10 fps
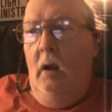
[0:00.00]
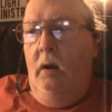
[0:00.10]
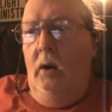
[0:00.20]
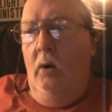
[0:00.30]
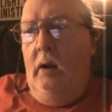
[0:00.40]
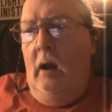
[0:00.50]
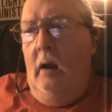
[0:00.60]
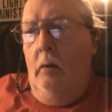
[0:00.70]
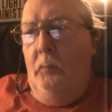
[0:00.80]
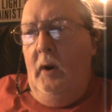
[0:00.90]
You
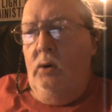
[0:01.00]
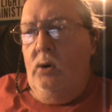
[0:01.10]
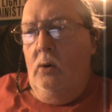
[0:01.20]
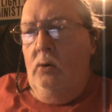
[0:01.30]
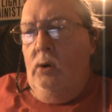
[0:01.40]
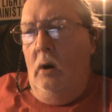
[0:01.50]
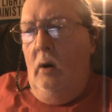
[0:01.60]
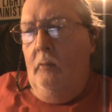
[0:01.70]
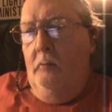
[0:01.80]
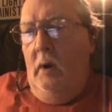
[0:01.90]
got pictures
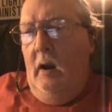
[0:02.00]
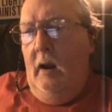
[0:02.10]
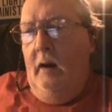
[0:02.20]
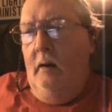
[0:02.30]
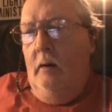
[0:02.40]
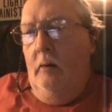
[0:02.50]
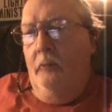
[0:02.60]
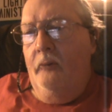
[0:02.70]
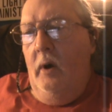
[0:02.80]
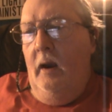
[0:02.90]
of my
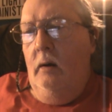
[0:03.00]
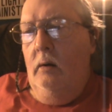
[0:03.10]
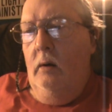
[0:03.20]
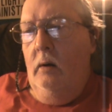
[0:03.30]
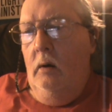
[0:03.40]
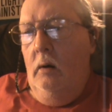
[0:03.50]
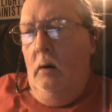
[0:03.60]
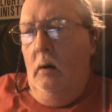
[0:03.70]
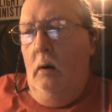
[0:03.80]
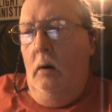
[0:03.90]
friend
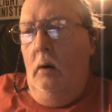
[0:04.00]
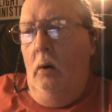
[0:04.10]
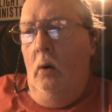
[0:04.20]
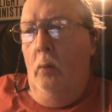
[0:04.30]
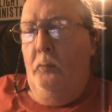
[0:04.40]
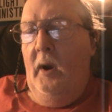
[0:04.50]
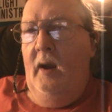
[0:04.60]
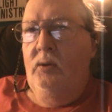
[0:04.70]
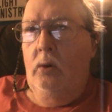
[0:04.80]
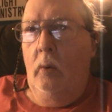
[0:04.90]
who
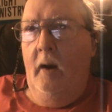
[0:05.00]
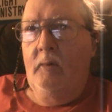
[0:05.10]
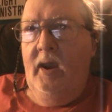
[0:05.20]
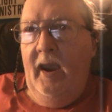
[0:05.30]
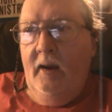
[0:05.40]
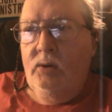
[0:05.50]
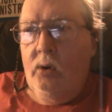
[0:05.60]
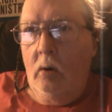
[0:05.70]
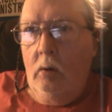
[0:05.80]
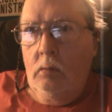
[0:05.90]
passed away of
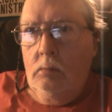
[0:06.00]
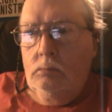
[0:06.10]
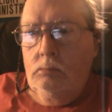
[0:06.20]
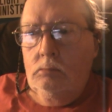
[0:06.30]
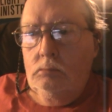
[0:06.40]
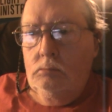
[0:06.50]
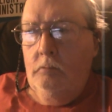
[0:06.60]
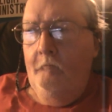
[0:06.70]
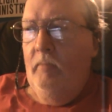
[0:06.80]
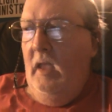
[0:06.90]
cancer.
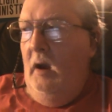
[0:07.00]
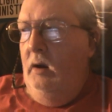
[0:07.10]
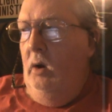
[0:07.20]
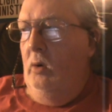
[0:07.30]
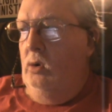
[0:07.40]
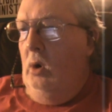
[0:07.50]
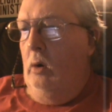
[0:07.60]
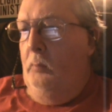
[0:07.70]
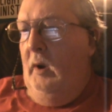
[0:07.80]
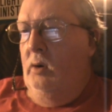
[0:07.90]
You
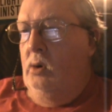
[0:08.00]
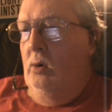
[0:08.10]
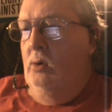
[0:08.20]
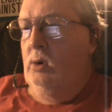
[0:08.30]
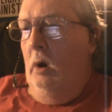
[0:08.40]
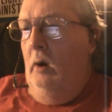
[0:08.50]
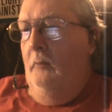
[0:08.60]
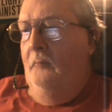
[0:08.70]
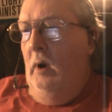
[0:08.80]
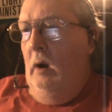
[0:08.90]
took pictures
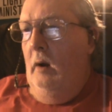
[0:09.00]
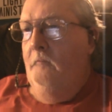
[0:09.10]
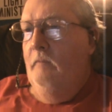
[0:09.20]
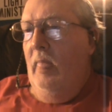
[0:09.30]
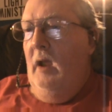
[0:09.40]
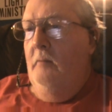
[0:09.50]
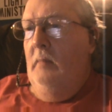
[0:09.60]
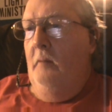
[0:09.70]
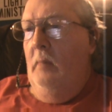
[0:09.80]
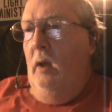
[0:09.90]
of uh,
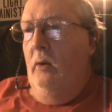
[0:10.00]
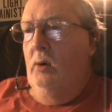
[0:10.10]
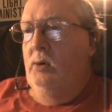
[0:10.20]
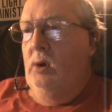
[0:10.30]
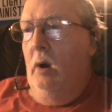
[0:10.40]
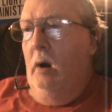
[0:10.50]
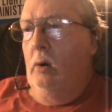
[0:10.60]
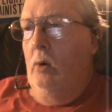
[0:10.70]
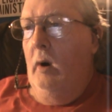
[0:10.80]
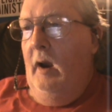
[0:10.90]
my mother's uh,
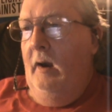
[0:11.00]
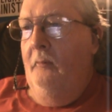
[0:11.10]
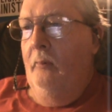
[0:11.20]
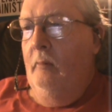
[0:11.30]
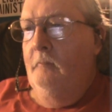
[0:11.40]
grave